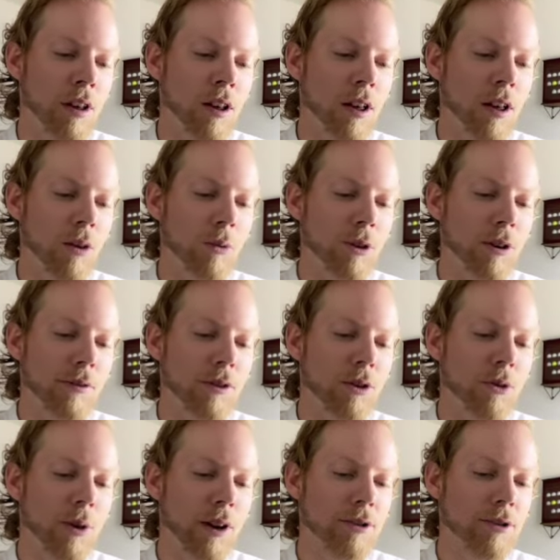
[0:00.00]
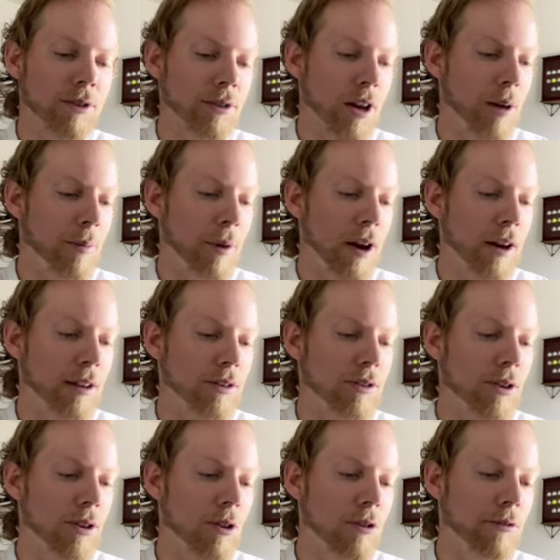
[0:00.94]
One of the questions I'm asked
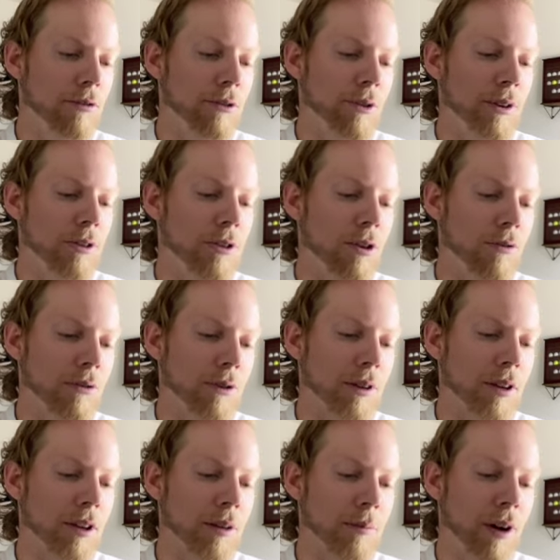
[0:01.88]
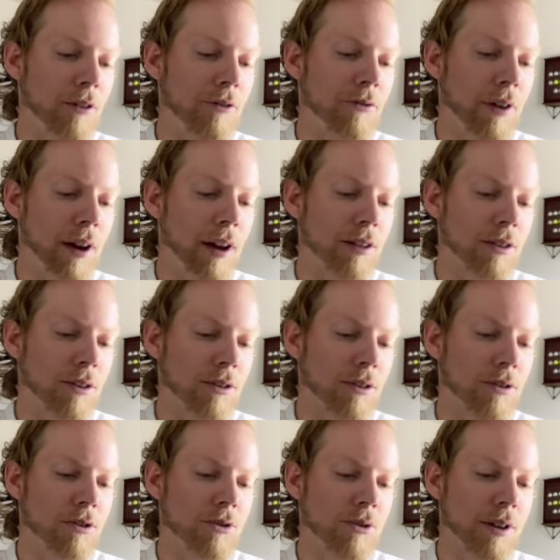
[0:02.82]
over and over again by fans on the
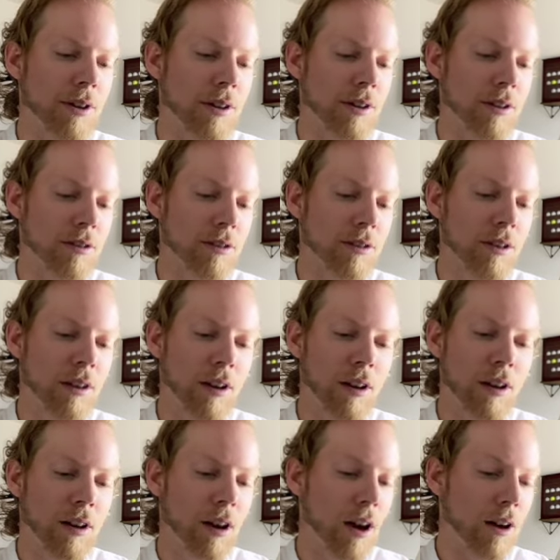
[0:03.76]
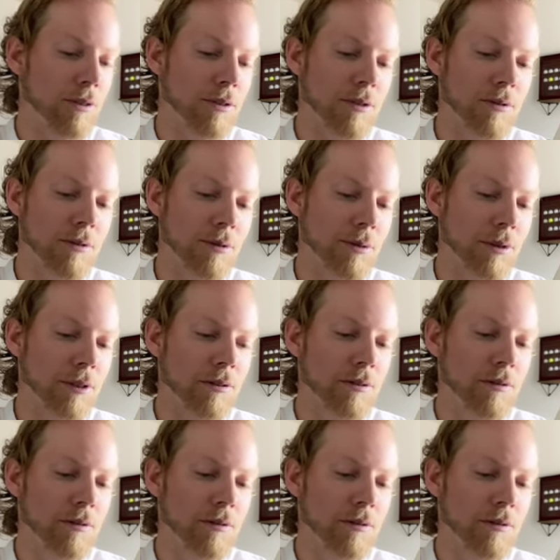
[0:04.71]
street is, how do you do it?